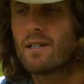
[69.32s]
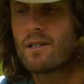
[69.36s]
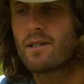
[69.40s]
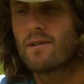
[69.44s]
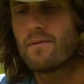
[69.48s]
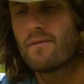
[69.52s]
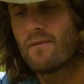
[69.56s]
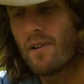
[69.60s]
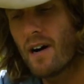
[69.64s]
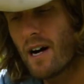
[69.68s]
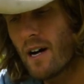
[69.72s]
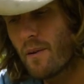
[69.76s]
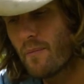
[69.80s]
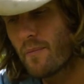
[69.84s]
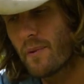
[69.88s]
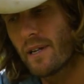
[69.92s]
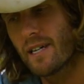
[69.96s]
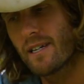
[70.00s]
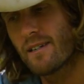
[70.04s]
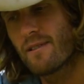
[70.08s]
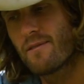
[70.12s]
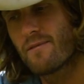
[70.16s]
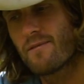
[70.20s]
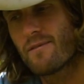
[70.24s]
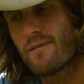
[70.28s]
to farm
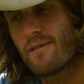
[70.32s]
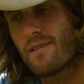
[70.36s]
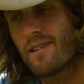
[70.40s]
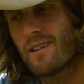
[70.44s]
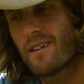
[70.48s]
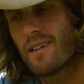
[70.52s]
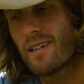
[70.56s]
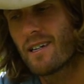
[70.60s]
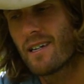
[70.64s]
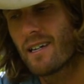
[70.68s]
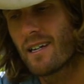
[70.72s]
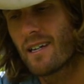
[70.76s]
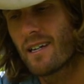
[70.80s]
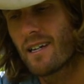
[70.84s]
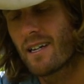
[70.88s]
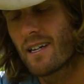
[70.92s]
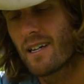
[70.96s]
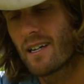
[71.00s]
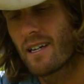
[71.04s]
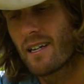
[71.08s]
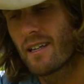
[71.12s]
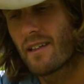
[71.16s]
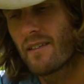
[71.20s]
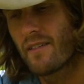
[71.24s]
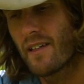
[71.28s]
beef
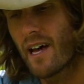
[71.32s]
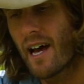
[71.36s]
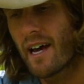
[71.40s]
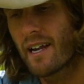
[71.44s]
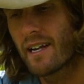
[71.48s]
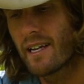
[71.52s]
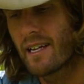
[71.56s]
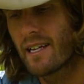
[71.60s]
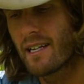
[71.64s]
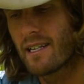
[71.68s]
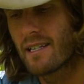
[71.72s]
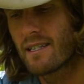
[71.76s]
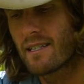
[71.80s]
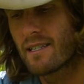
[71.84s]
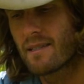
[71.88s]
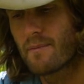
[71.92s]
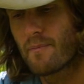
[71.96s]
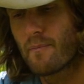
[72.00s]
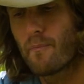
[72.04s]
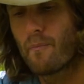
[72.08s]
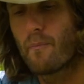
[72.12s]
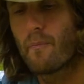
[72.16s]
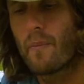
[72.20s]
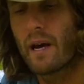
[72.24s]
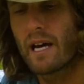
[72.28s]
that is
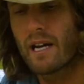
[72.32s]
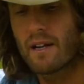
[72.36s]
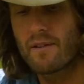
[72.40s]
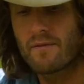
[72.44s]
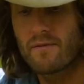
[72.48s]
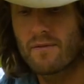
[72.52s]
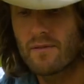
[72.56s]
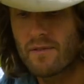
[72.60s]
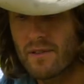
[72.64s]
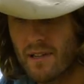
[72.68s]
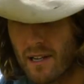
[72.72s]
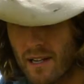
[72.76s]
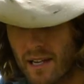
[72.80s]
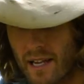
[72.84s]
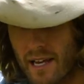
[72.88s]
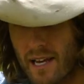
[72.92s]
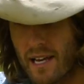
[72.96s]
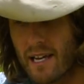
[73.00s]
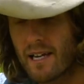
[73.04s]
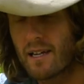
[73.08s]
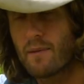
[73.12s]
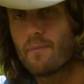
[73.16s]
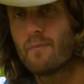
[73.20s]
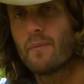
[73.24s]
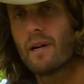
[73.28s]
better for the
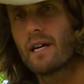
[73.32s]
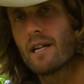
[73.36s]
land,